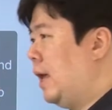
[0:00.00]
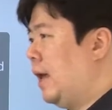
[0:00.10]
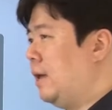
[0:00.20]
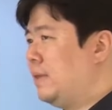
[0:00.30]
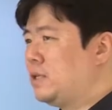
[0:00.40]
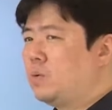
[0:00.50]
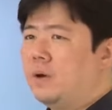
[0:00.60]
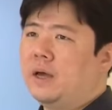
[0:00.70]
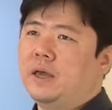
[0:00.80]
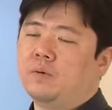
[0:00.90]
And that's
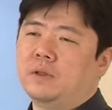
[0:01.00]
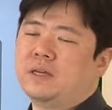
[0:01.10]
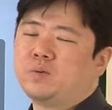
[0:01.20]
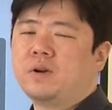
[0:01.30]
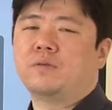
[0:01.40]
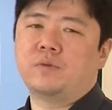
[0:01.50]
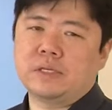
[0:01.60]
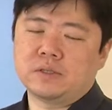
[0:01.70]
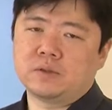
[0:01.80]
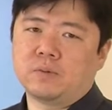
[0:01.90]
one of the
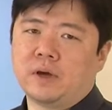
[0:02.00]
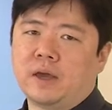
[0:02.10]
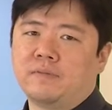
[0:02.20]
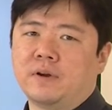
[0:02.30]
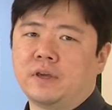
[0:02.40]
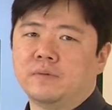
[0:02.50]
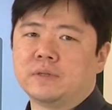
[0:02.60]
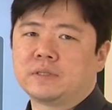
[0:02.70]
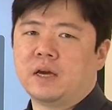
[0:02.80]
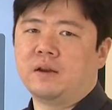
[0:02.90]
reasons why FRQ
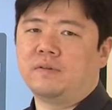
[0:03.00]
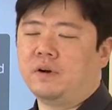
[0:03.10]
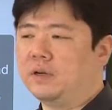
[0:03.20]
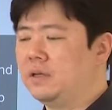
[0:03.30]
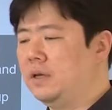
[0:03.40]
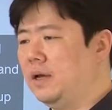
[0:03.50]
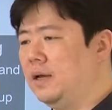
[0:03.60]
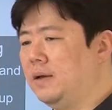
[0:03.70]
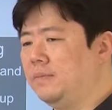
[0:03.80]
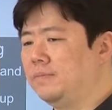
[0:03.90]
is kind of hard,
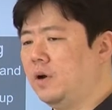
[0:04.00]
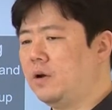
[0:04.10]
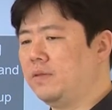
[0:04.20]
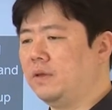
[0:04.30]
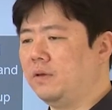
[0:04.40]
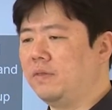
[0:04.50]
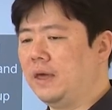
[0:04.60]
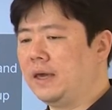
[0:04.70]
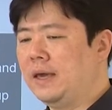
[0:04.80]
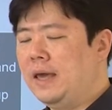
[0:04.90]
harder than you
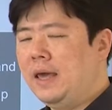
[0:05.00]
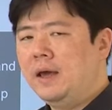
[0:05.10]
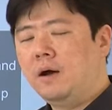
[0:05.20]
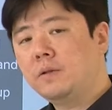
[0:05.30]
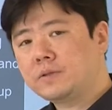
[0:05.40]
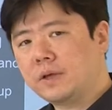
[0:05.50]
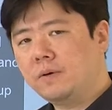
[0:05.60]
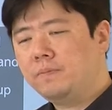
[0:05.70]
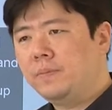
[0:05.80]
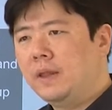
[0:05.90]
think.
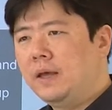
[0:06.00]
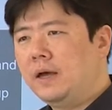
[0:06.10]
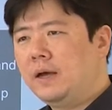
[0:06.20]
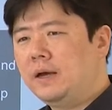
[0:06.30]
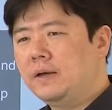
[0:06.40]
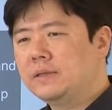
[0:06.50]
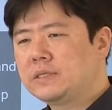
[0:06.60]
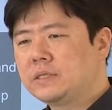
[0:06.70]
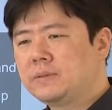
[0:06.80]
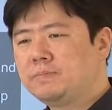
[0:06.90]
Also,
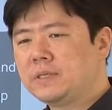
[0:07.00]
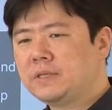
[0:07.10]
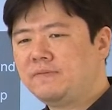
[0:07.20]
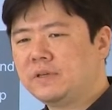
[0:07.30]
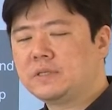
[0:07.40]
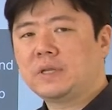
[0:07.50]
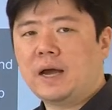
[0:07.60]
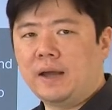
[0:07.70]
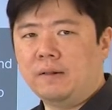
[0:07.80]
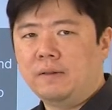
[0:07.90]
there's a specific
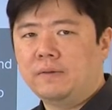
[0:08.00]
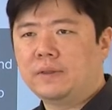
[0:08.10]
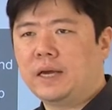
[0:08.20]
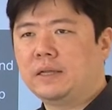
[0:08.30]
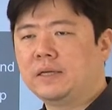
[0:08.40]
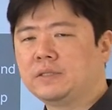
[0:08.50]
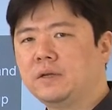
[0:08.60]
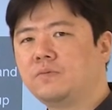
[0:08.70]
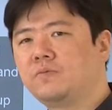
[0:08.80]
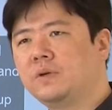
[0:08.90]
style that is
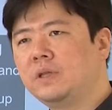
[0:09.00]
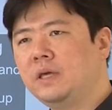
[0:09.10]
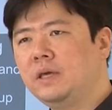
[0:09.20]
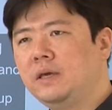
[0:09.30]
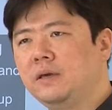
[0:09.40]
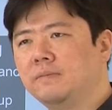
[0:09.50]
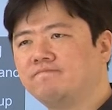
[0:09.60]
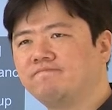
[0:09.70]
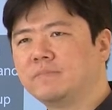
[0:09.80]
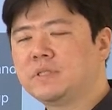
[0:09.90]
not really
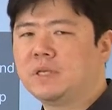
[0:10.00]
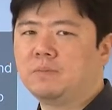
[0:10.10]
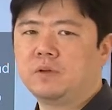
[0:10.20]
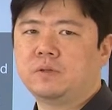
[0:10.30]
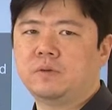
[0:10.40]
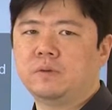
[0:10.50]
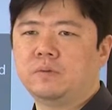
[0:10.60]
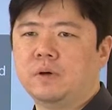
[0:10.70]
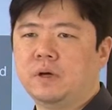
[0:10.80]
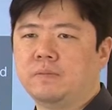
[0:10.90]
similar
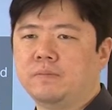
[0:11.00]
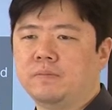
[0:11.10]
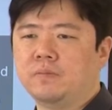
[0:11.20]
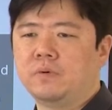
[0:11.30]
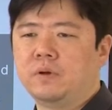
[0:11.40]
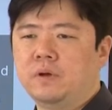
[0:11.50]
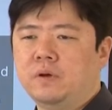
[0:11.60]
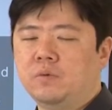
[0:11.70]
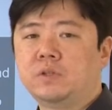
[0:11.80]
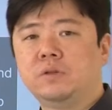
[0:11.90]
to
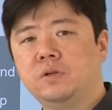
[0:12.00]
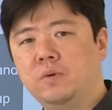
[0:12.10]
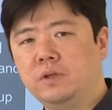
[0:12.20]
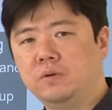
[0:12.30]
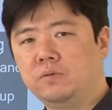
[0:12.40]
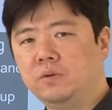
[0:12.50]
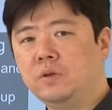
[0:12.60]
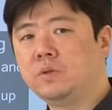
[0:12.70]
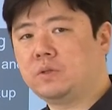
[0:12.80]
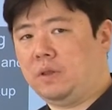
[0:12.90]
what you do when you
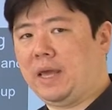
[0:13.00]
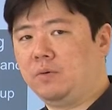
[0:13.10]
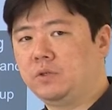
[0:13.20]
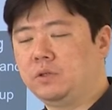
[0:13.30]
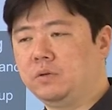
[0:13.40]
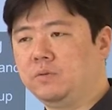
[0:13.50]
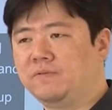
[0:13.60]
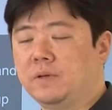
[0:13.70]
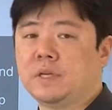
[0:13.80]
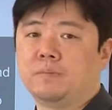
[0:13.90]
use the language to,
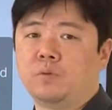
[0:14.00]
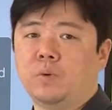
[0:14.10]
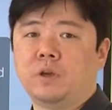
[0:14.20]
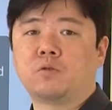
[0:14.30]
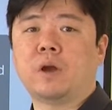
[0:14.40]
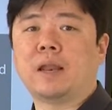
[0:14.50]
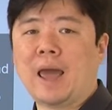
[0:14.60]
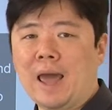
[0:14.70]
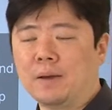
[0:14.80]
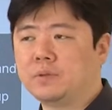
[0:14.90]
for example, when you create
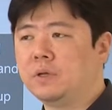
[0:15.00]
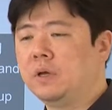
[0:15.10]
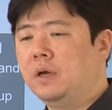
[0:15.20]
apps.